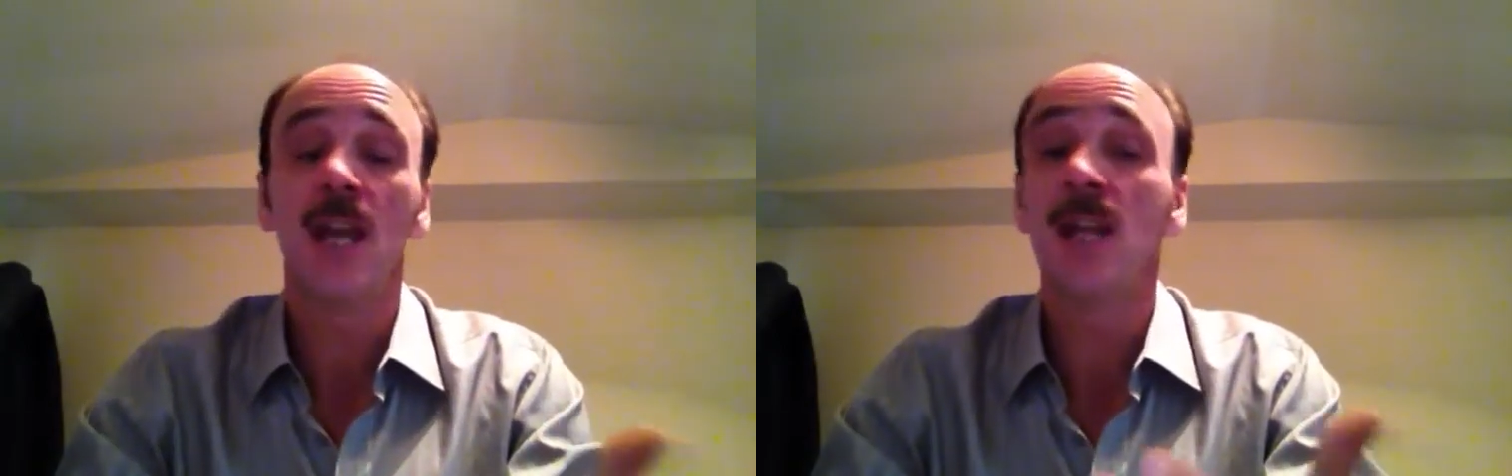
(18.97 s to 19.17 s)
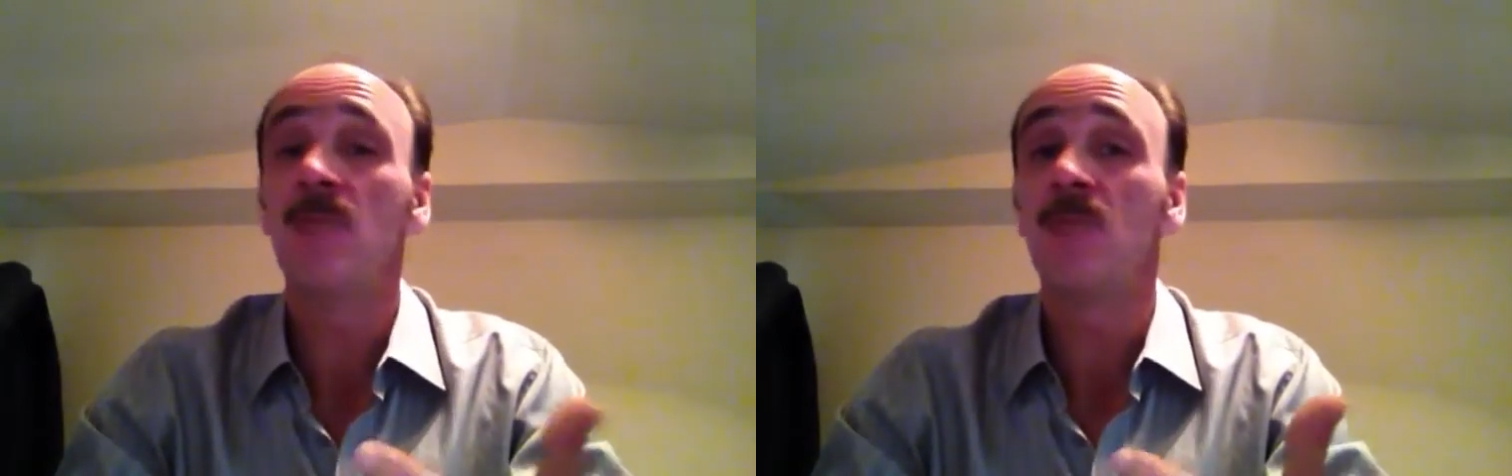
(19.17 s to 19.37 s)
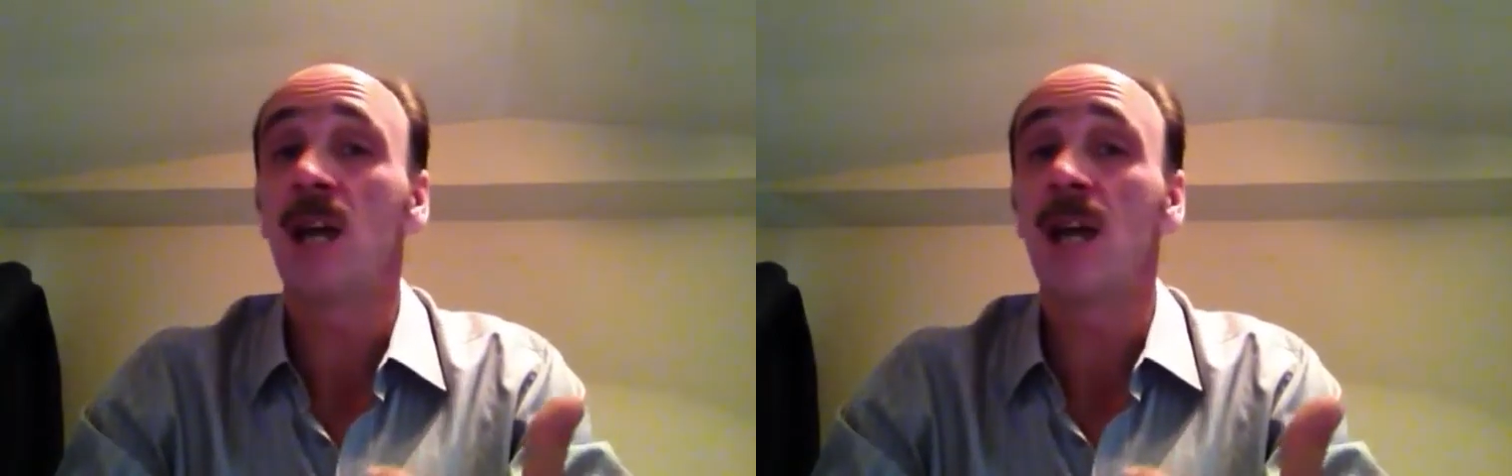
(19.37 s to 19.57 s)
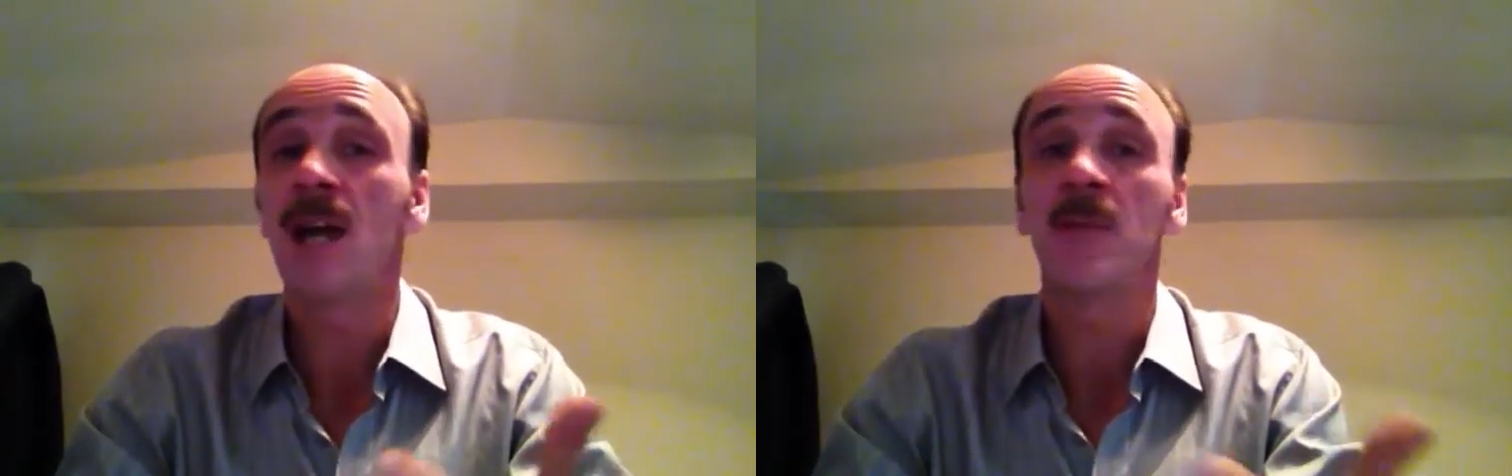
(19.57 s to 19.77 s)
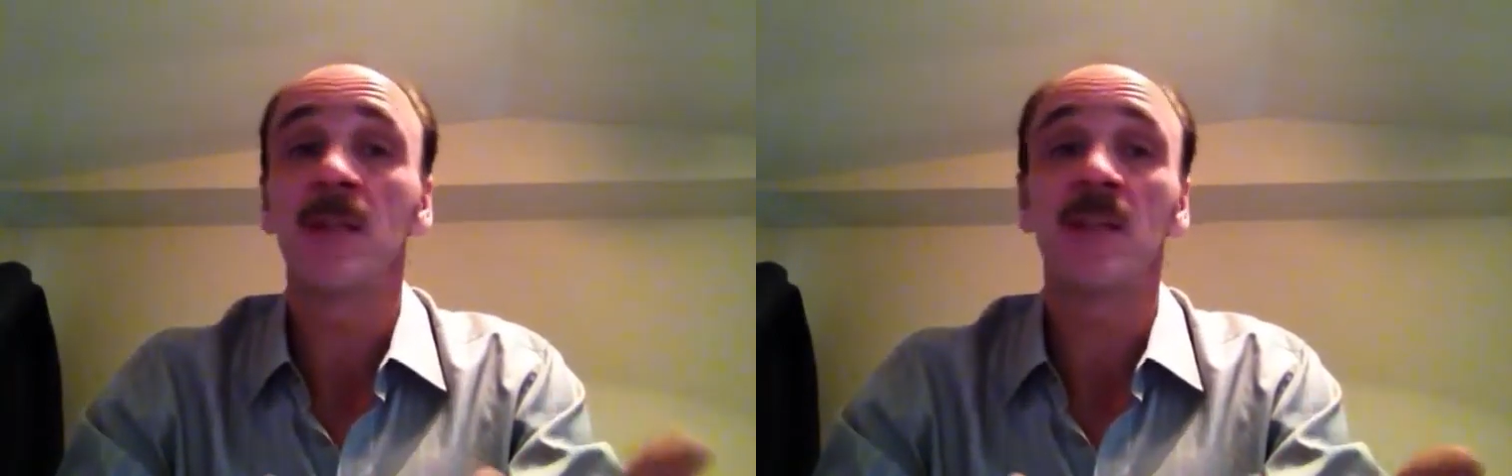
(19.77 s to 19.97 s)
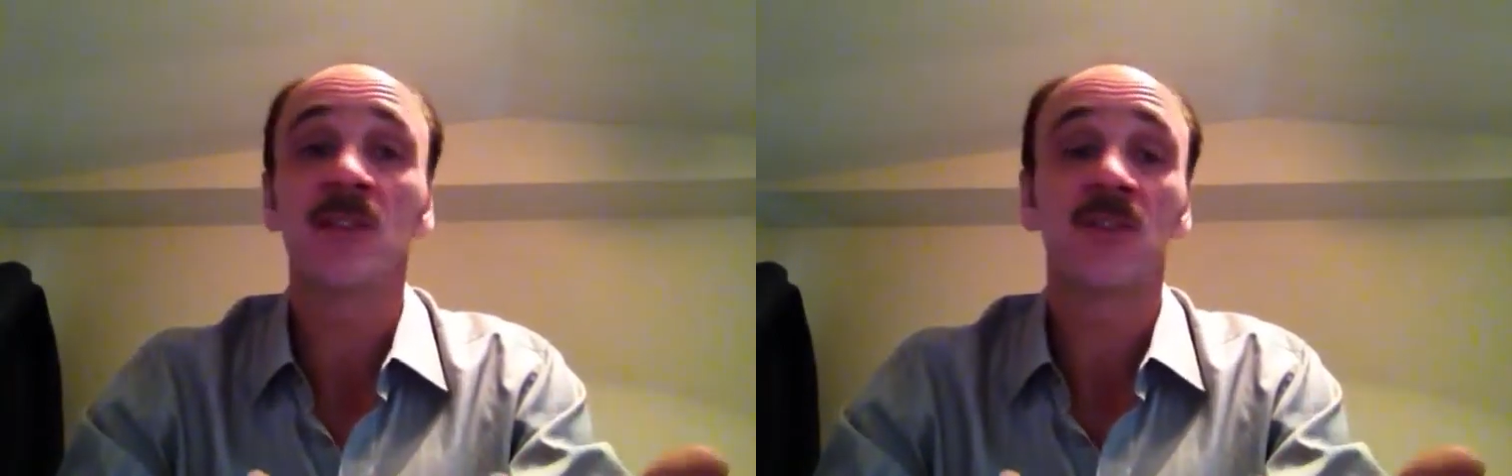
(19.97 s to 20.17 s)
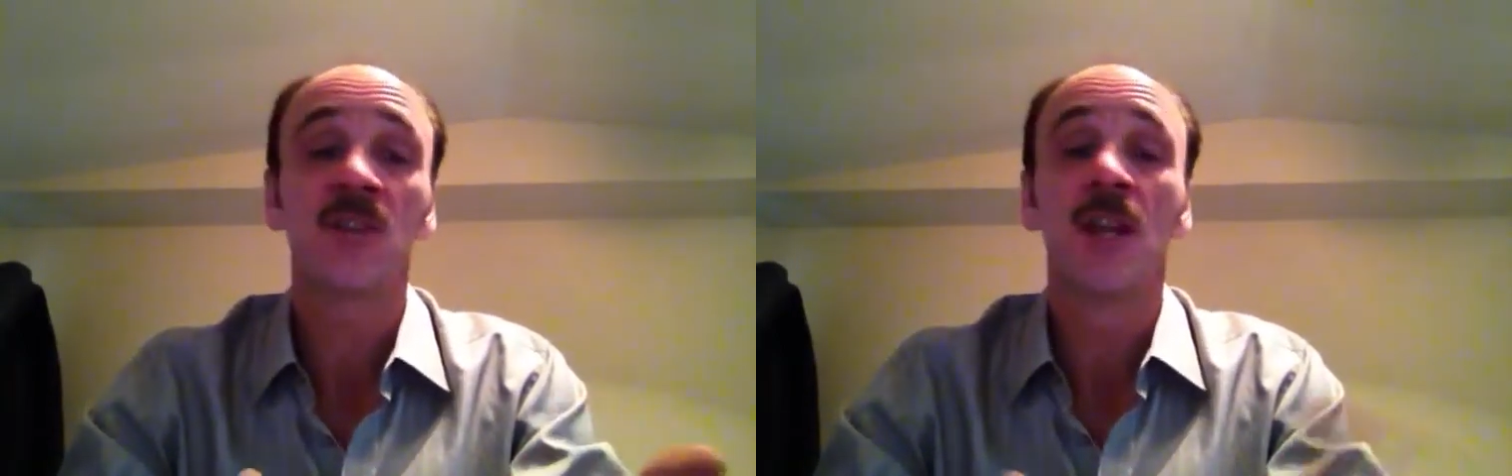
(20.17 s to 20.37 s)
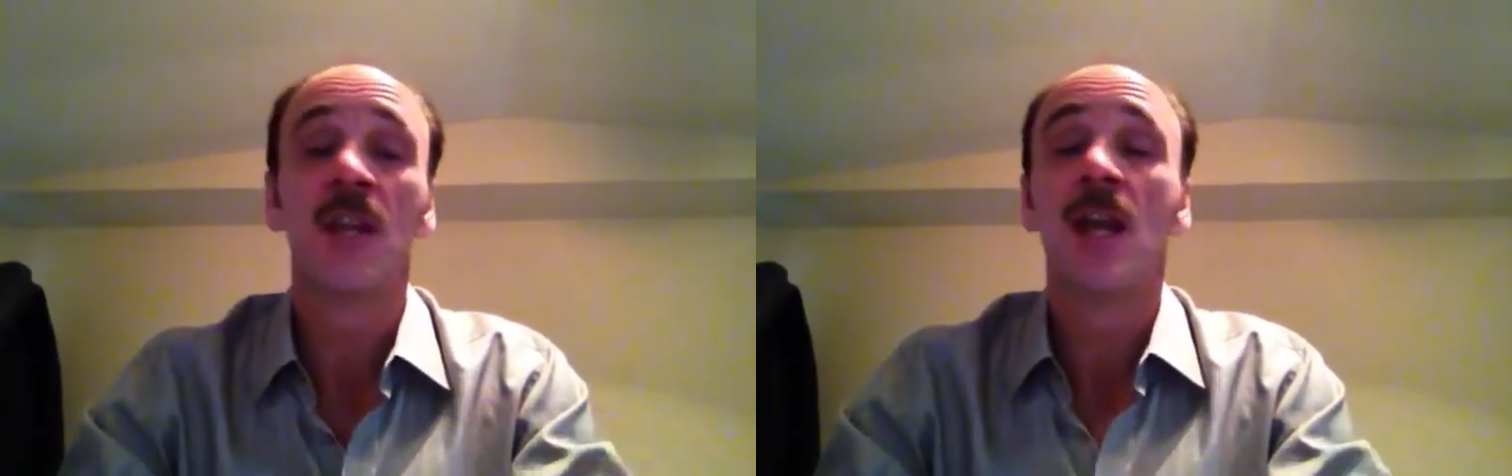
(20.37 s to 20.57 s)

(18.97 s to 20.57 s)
hate comments,